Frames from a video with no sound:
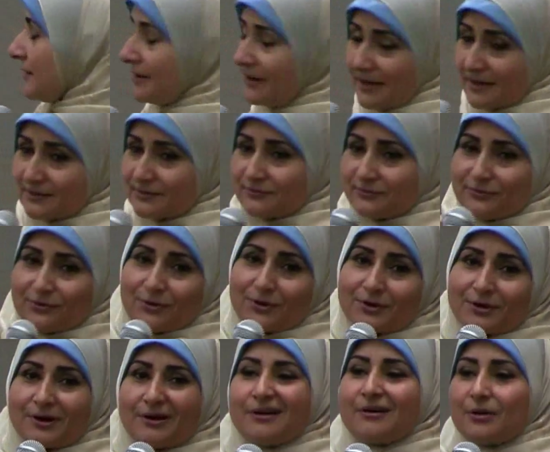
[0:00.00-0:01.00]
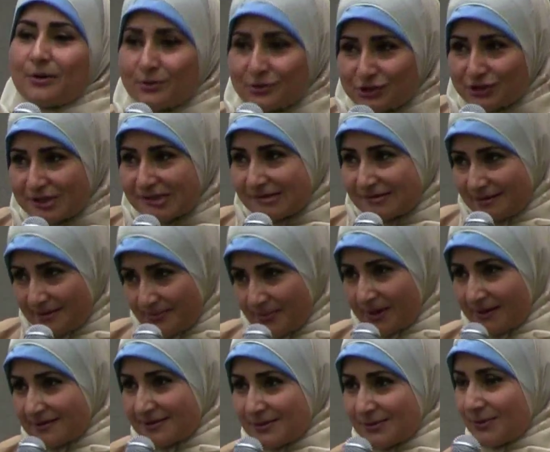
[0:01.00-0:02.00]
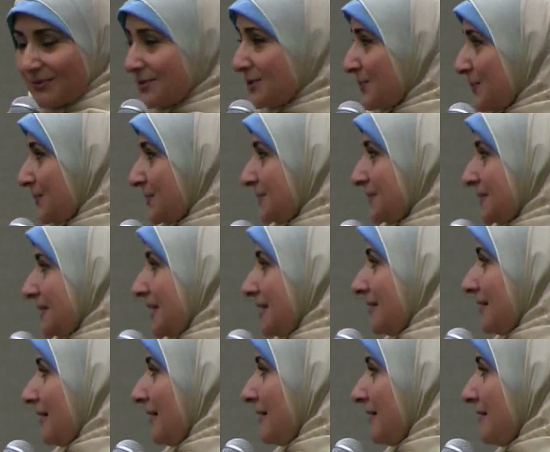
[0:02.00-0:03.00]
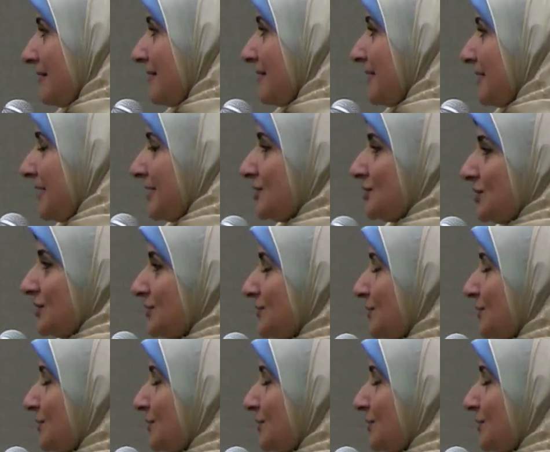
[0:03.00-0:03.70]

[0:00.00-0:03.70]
great for cockroaches repellent, so you put it in the kitchen